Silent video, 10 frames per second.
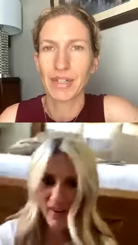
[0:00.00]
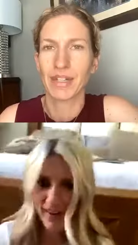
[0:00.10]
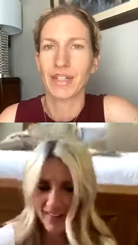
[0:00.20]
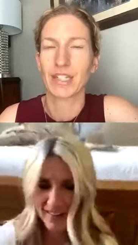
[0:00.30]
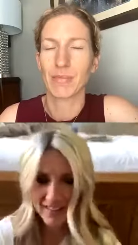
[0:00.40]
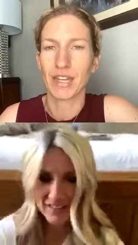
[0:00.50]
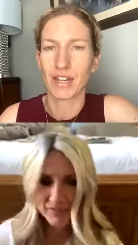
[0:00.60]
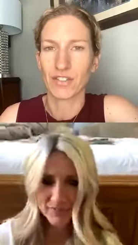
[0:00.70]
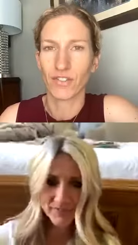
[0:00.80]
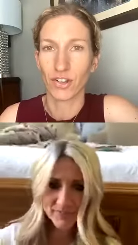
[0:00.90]
Speaker 1: is to make
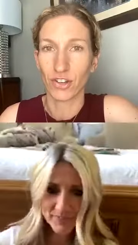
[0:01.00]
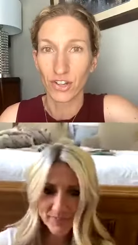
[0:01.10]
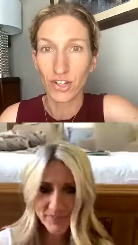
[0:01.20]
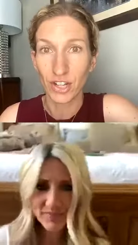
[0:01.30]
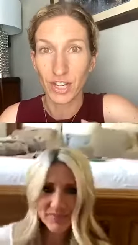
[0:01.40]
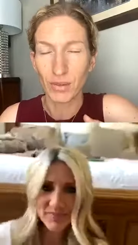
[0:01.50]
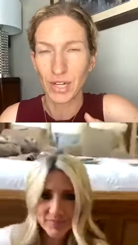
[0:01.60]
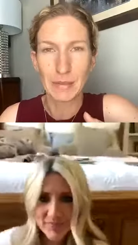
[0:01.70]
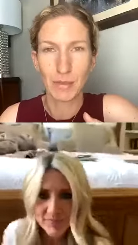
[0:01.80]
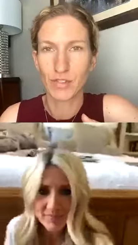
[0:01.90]
us feel good. We're not
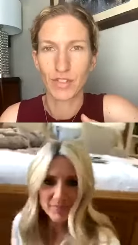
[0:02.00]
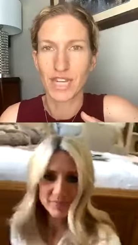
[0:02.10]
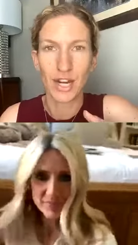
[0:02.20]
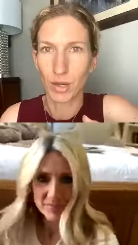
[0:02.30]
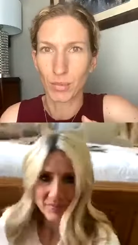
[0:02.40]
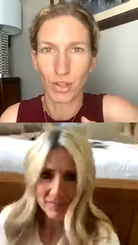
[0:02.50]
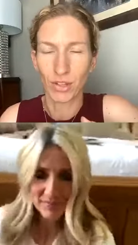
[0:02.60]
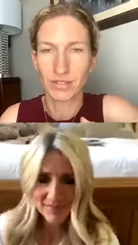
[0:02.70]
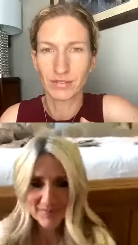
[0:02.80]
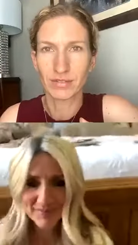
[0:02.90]
supposed to feel terrible
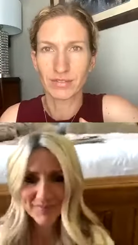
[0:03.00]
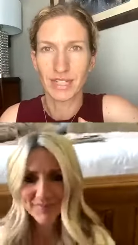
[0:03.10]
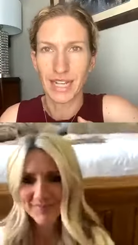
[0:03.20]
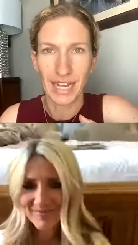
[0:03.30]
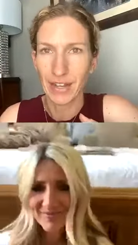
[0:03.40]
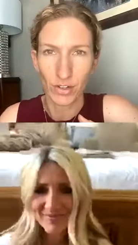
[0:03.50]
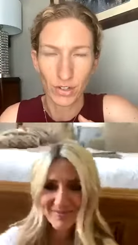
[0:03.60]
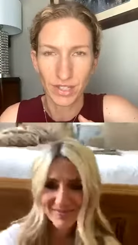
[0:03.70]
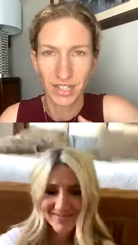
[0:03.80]
ever, really,